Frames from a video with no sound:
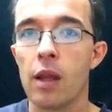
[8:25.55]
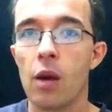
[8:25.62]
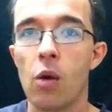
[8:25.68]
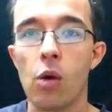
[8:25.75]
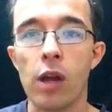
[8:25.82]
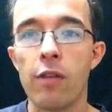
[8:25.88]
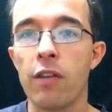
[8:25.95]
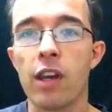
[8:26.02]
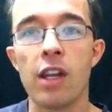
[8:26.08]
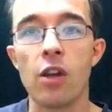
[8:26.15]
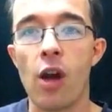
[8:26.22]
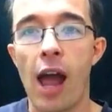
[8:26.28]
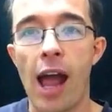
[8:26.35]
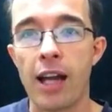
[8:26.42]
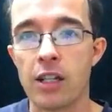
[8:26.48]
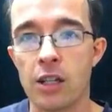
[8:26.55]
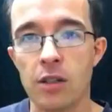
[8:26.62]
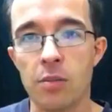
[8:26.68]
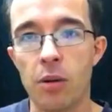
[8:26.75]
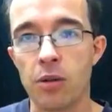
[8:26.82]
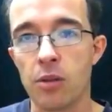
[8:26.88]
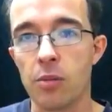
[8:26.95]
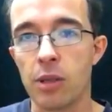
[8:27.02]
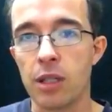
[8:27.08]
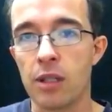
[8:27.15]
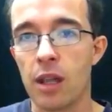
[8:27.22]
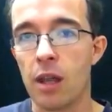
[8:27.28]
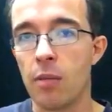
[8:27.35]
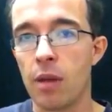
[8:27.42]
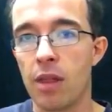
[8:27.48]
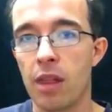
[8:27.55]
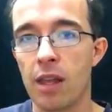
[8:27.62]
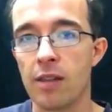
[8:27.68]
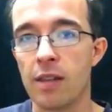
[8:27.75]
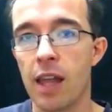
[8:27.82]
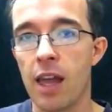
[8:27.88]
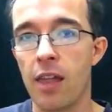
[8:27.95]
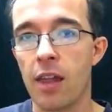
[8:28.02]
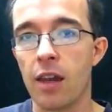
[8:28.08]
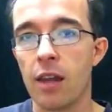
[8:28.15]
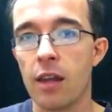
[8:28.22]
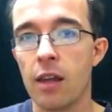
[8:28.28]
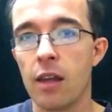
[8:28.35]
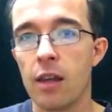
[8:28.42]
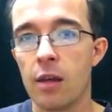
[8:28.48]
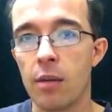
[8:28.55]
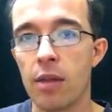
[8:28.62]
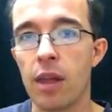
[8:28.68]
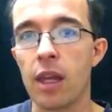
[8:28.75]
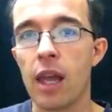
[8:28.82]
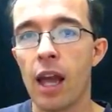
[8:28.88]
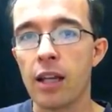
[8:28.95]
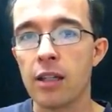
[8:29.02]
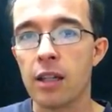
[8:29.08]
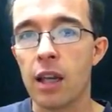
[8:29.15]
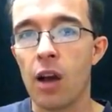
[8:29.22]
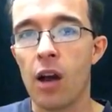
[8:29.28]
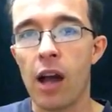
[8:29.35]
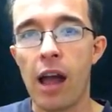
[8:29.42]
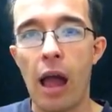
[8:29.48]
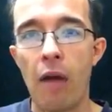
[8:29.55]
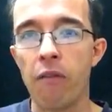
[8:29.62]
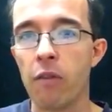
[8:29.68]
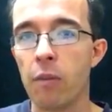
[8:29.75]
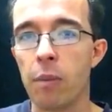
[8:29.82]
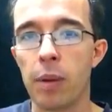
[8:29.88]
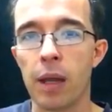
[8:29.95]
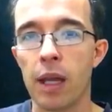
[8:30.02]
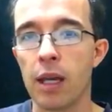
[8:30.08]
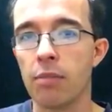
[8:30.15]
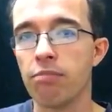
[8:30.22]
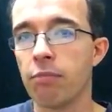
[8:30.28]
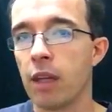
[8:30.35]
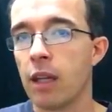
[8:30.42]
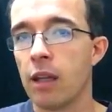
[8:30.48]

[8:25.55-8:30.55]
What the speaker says: Or even in your actions possibly. So there'll be things there that you think, actually, I haven't been